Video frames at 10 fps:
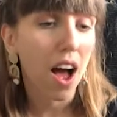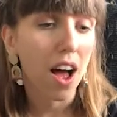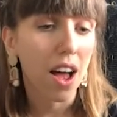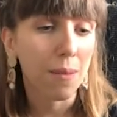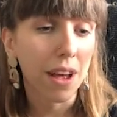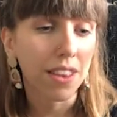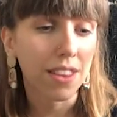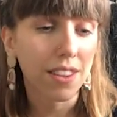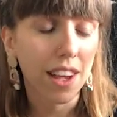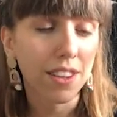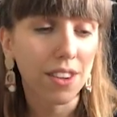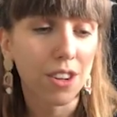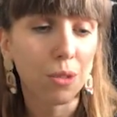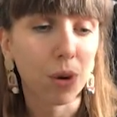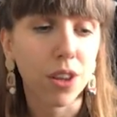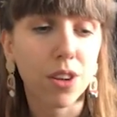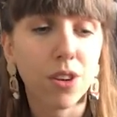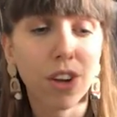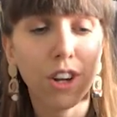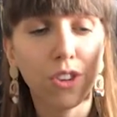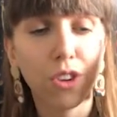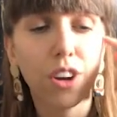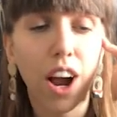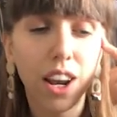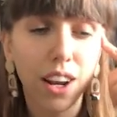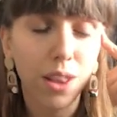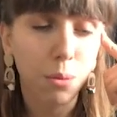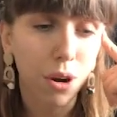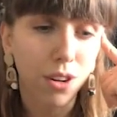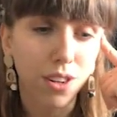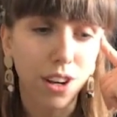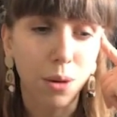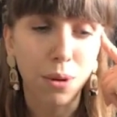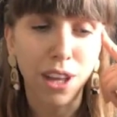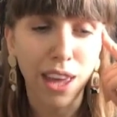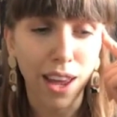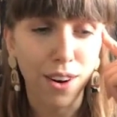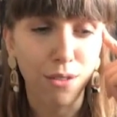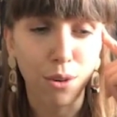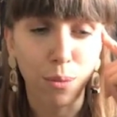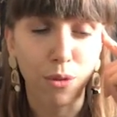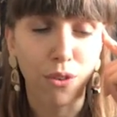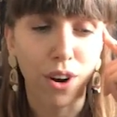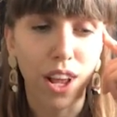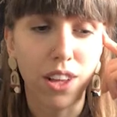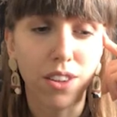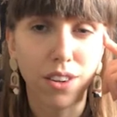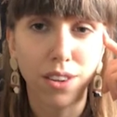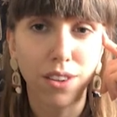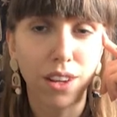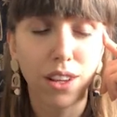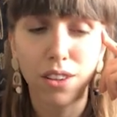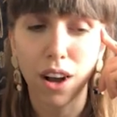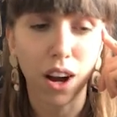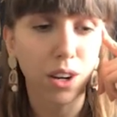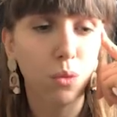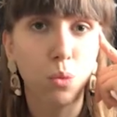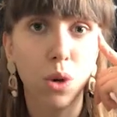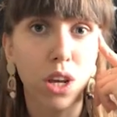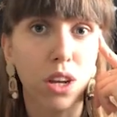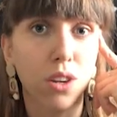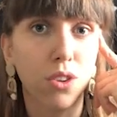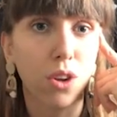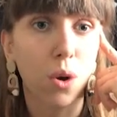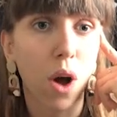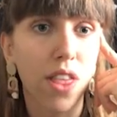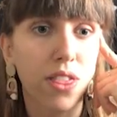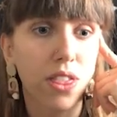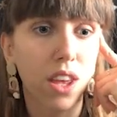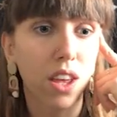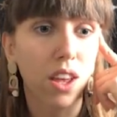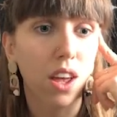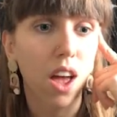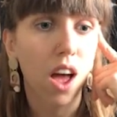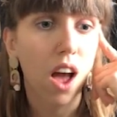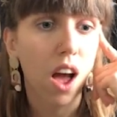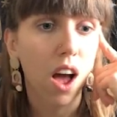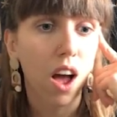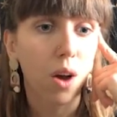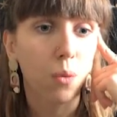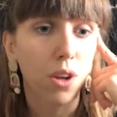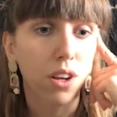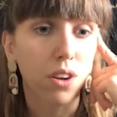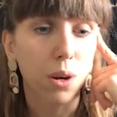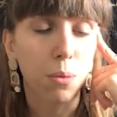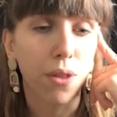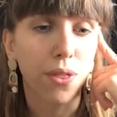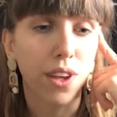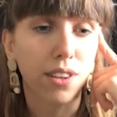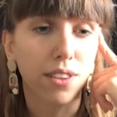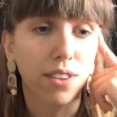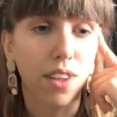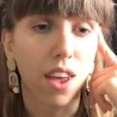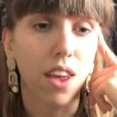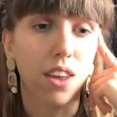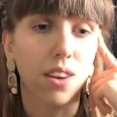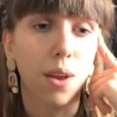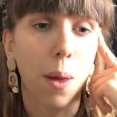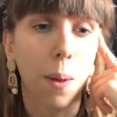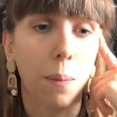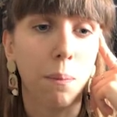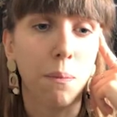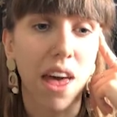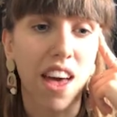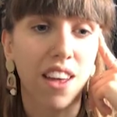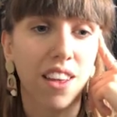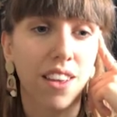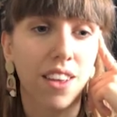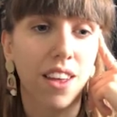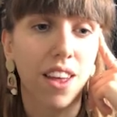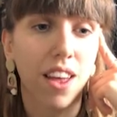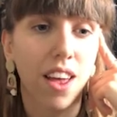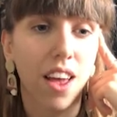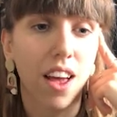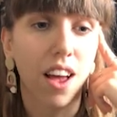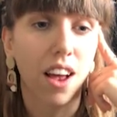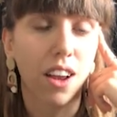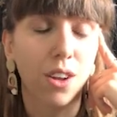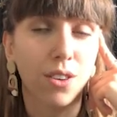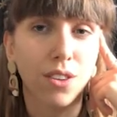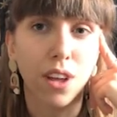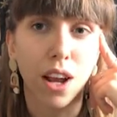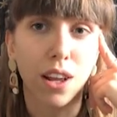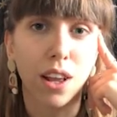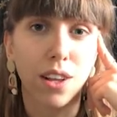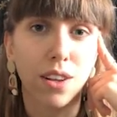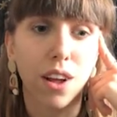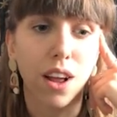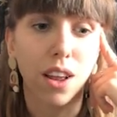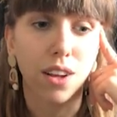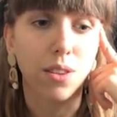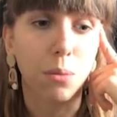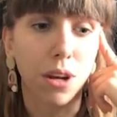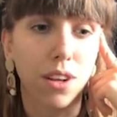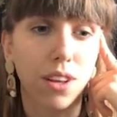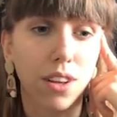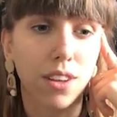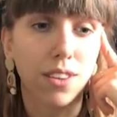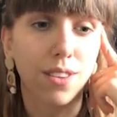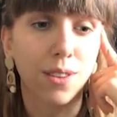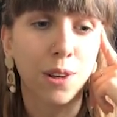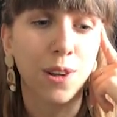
And this hairstyle is one of those. I do kind of like the ponytail, but again, from the front, it's kind of weird. So I think we are going to put this in meh alongside Eliza Pancakes.